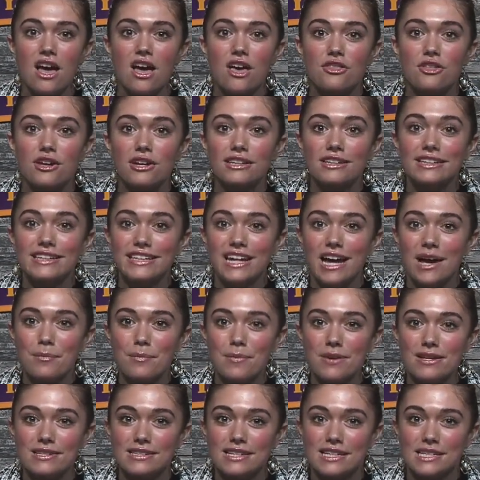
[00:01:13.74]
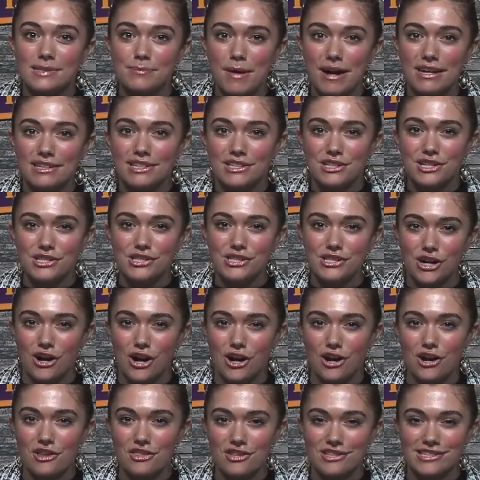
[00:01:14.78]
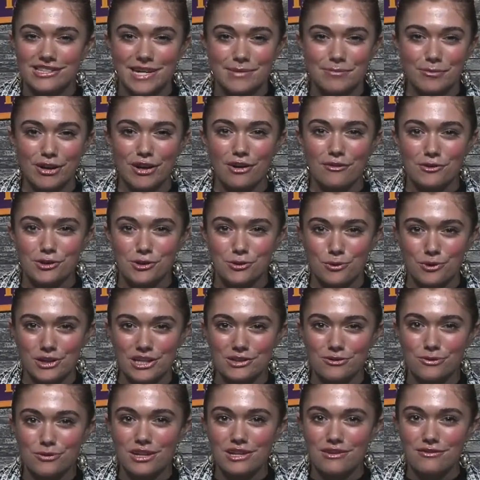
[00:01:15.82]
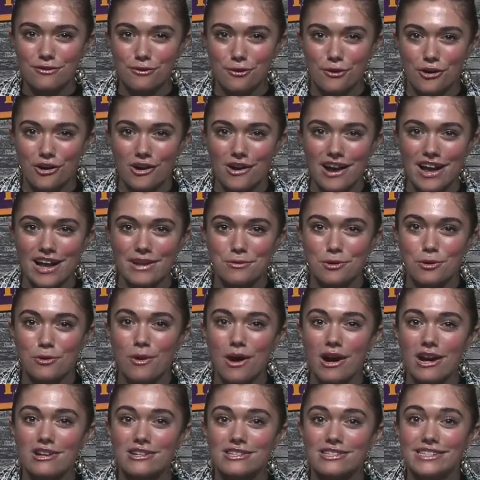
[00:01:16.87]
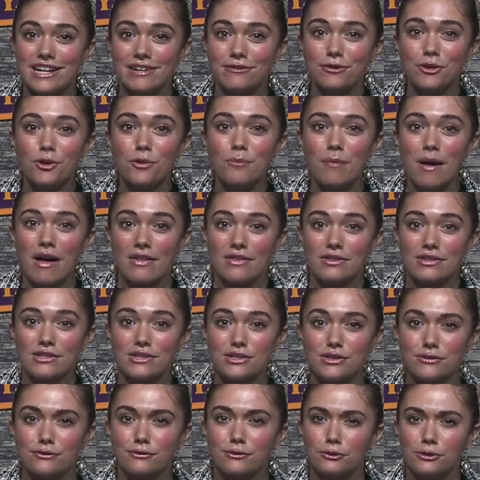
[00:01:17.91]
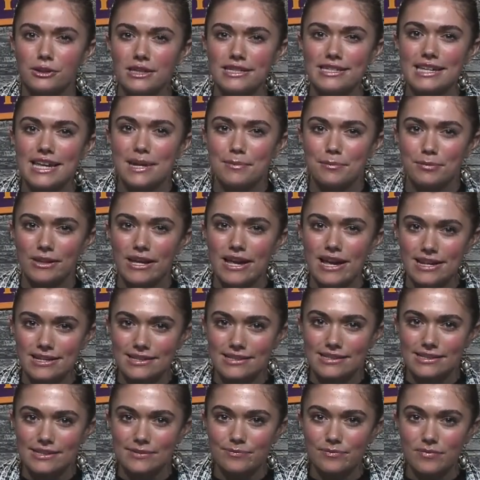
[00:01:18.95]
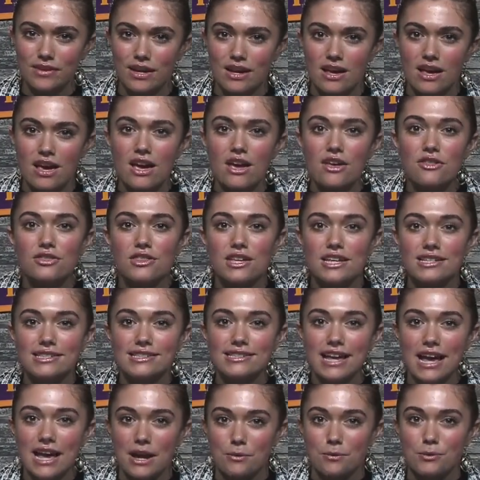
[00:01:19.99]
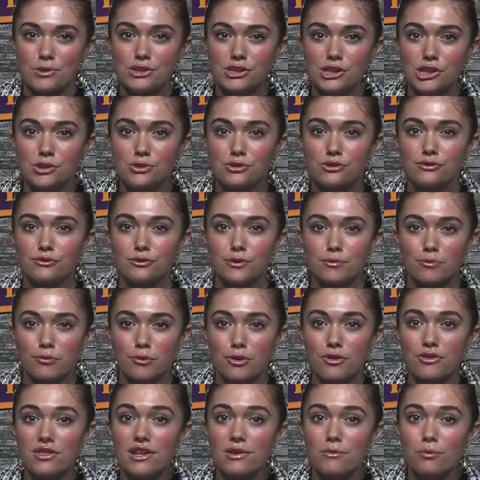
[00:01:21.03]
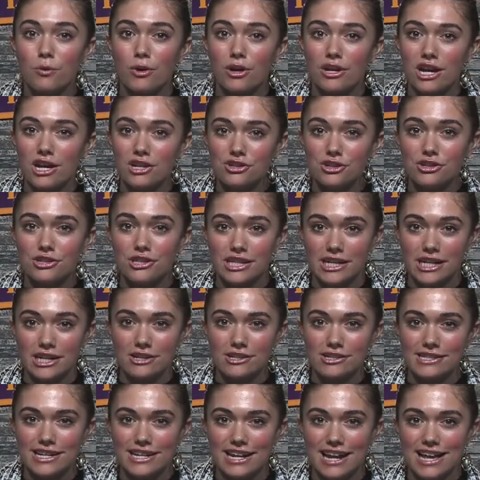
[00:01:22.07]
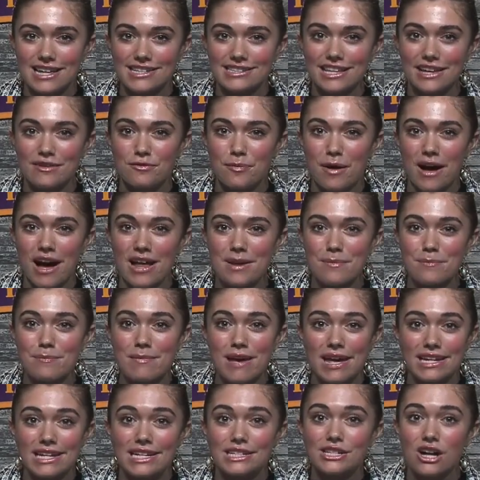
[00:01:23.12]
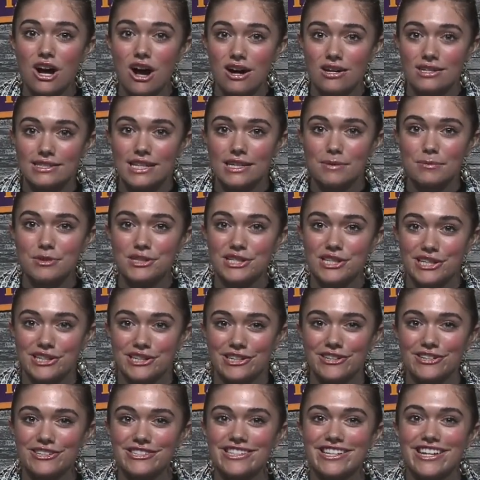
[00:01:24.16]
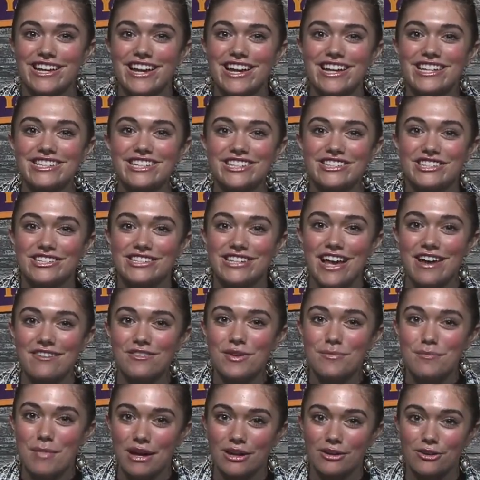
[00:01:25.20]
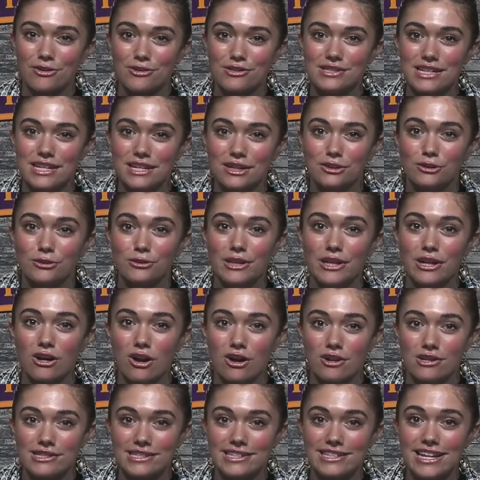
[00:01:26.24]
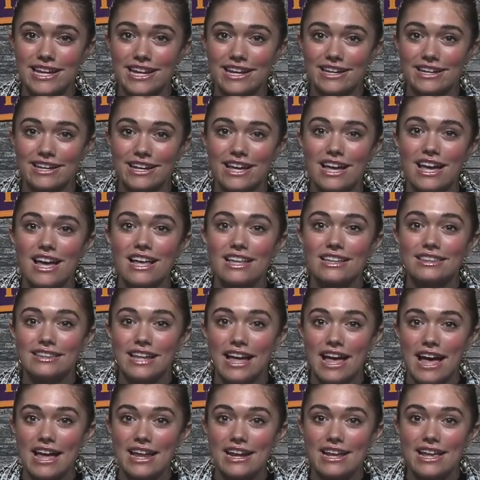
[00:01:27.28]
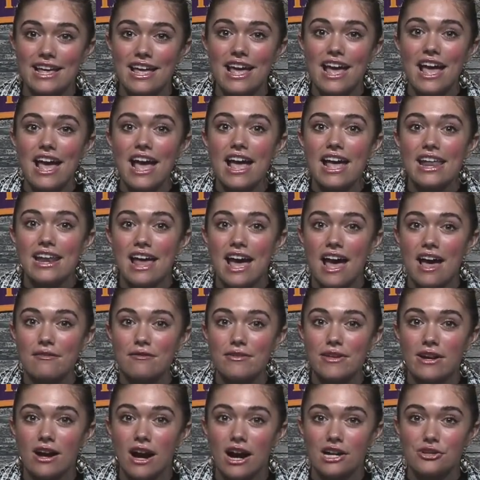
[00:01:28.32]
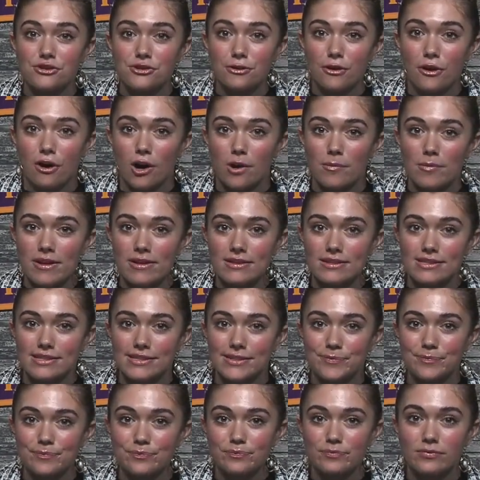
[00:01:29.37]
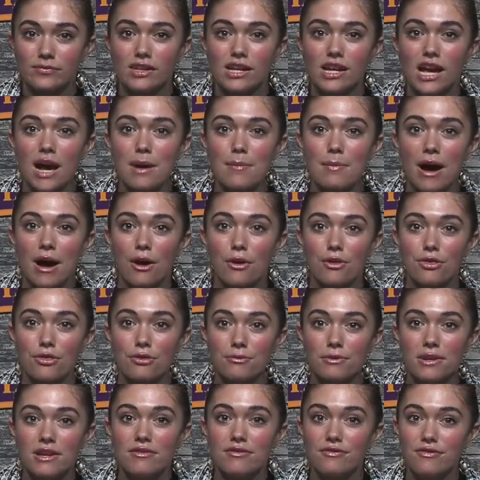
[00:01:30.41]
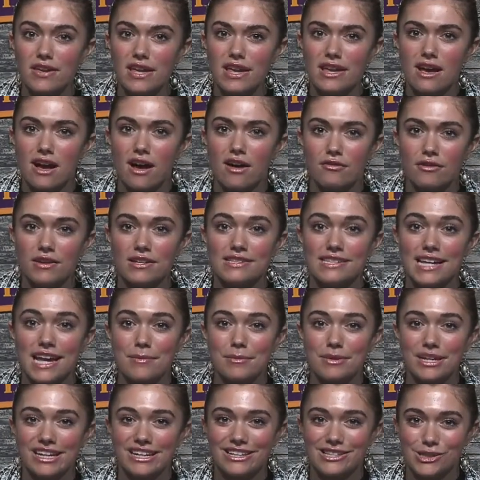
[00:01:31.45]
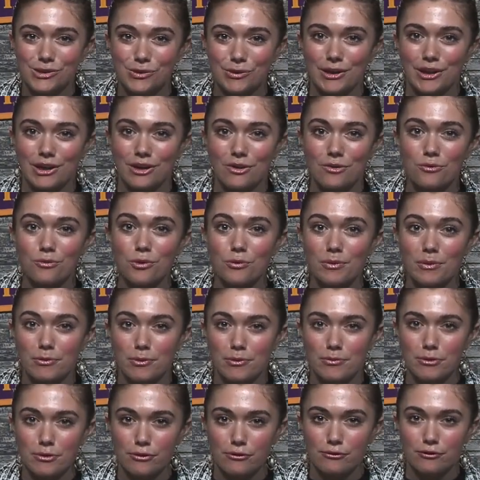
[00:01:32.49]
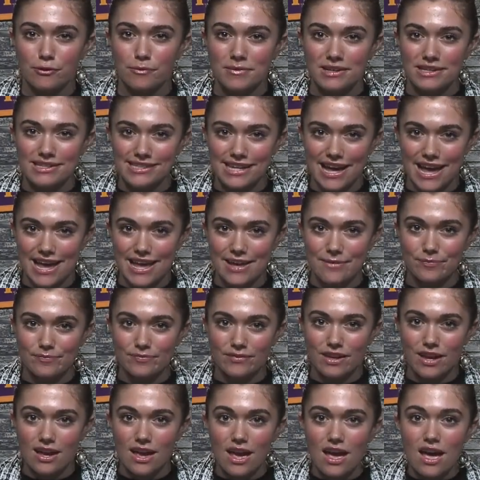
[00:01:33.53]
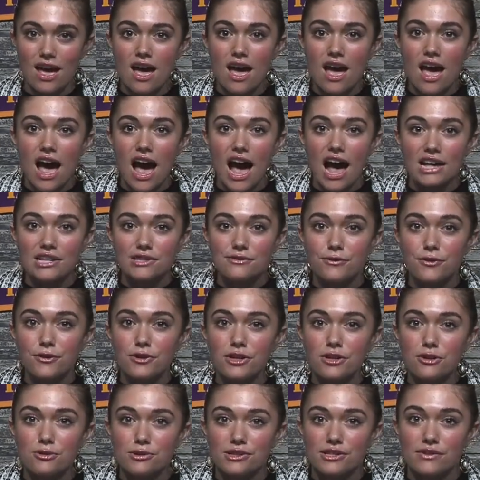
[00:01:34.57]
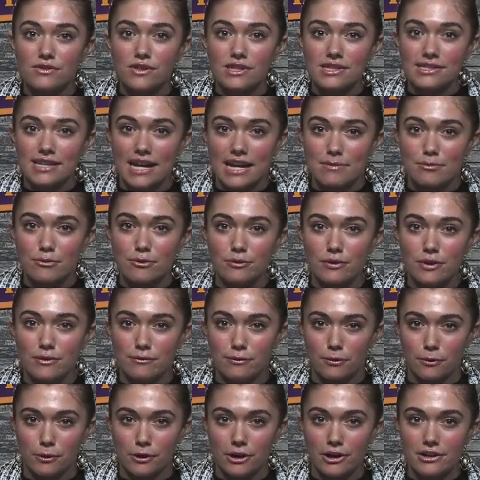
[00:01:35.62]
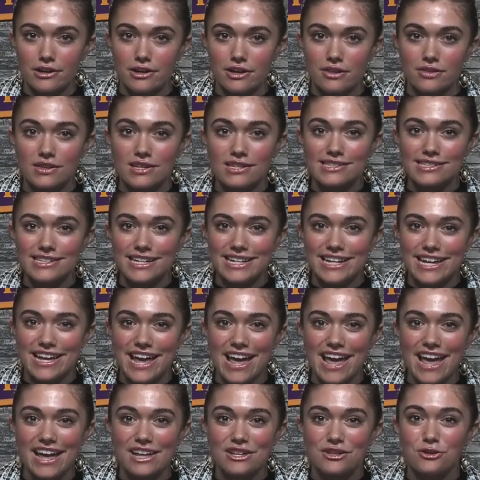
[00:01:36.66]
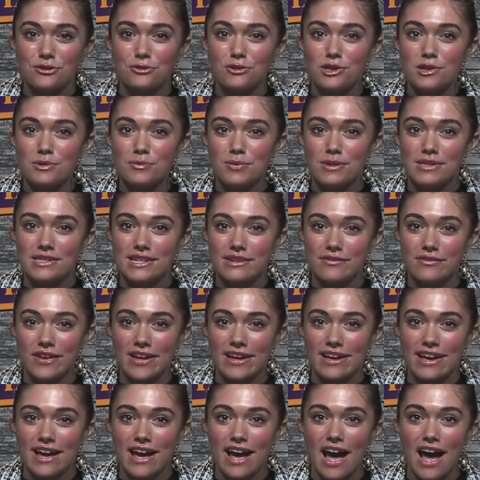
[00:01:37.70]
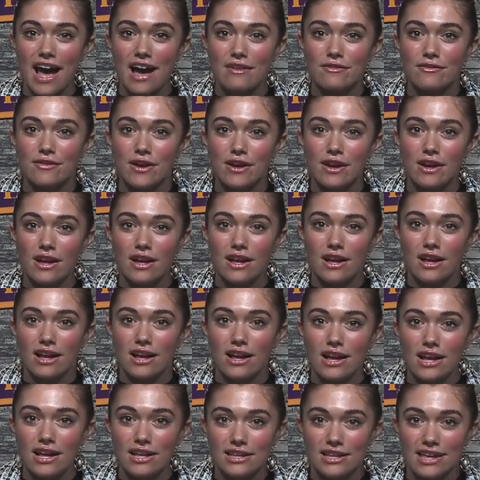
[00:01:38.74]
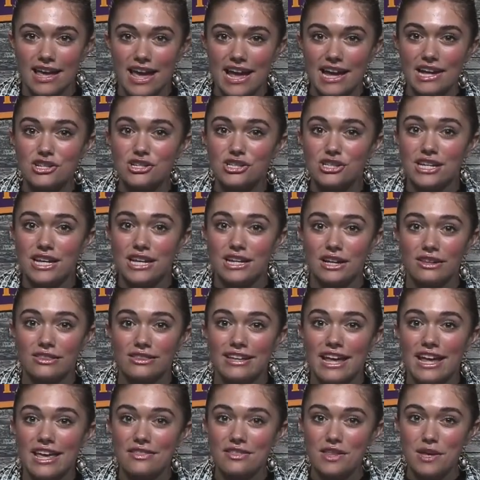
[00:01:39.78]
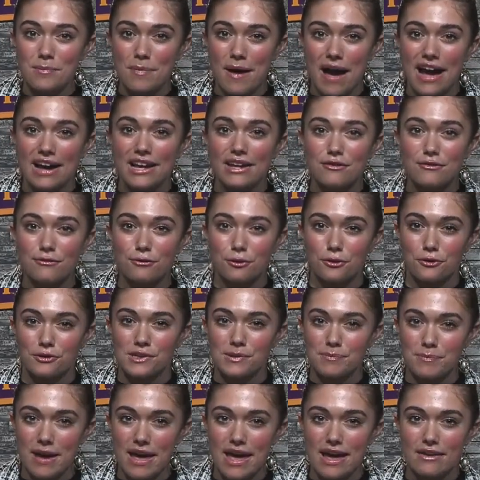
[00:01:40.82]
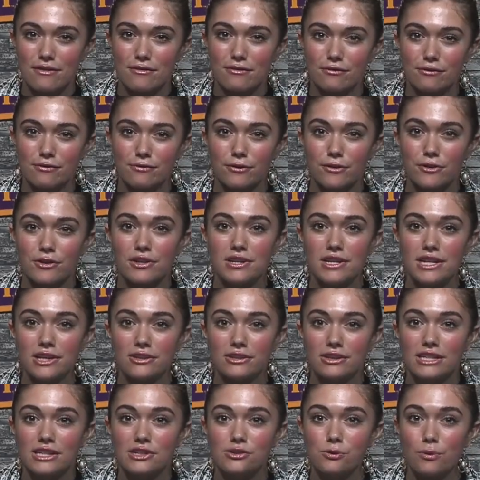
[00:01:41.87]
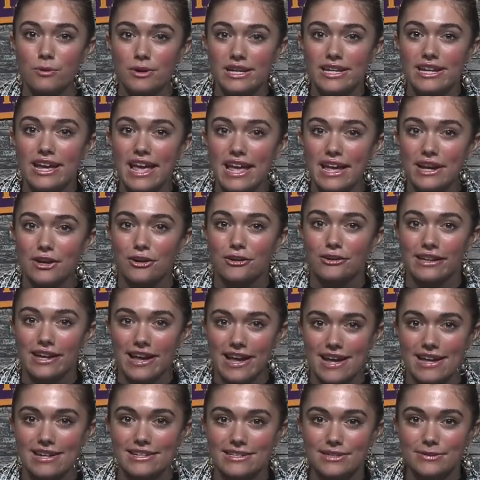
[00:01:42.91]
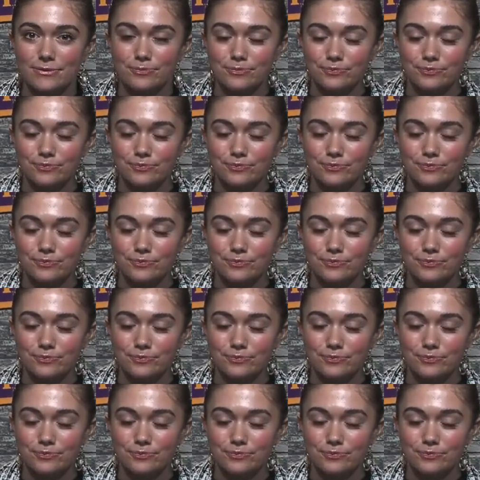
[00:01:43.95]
The cleanup is expected to start in the summer of 2024 and requires several months to fully take place. This site was used for more than 100 years and has left behind many toxic materials, such as heavy metals, including arsenic, lead, and heavy hydrocarbons. About 3 feet of contaminated soil will be removed from the site. As for the use of the site moving forward, the city and Union Pacific have engaged in a lengthy back and forth debate for the nearly 20-acre land.